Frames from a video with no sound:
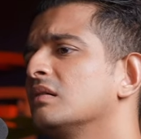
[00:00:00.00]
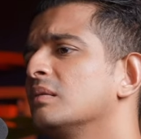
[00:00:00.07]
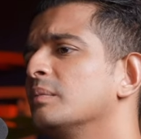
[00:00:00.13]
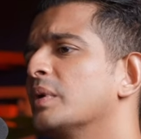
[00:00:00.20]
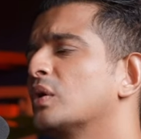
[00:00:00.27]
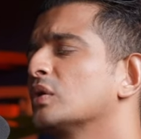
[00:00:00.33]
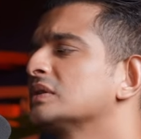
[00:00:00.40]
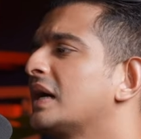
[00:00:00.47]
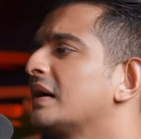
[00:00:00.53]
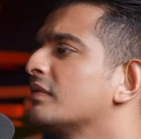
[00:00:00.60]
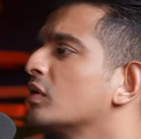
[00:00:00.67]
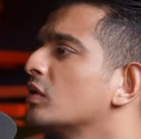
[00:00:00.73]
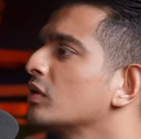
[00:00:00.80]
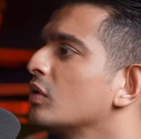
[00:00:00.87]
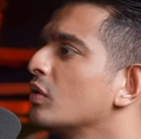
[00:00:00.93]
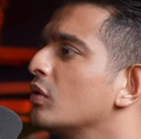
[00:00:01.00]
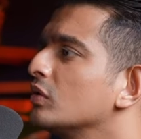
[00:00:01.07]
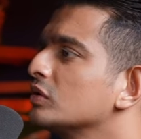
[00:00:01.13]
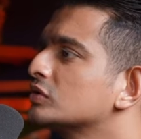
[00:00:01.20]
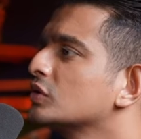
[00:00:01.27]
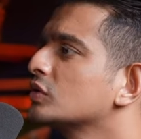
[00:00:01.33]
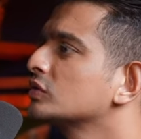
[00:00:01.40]
Because I've heard
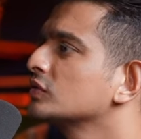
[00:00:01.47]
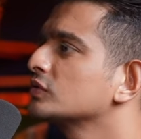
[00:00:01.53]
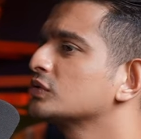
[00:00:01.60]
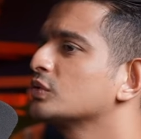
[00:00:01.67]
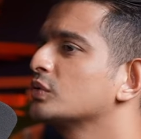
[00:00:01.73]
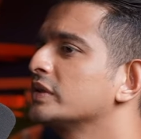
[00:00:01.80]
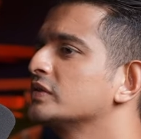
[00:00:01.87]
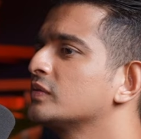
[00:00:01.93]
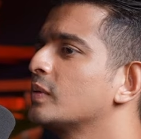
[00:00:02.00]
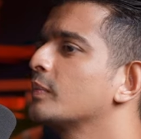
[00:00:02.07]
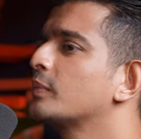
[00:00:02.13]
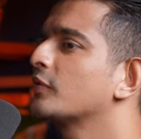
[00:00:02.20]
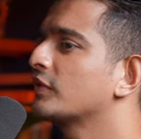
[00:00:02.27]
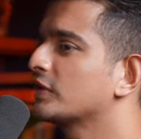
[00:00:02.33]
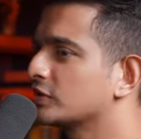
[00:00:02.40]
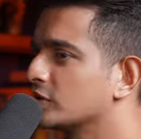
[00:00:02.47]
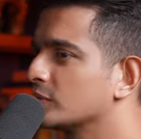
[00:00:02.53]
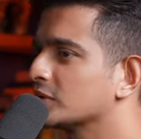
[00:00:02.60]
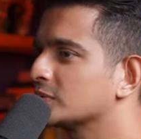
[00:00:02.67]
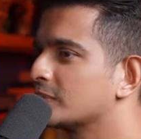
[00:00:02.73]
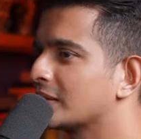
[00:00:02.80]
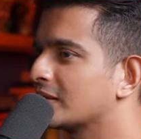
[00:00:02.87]
all sorts of stories from a professional
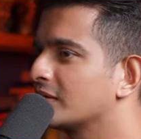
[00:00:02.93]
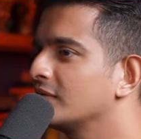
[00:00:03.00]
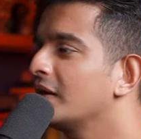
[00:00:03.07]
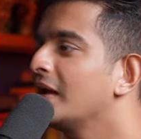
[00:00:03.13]
perspective,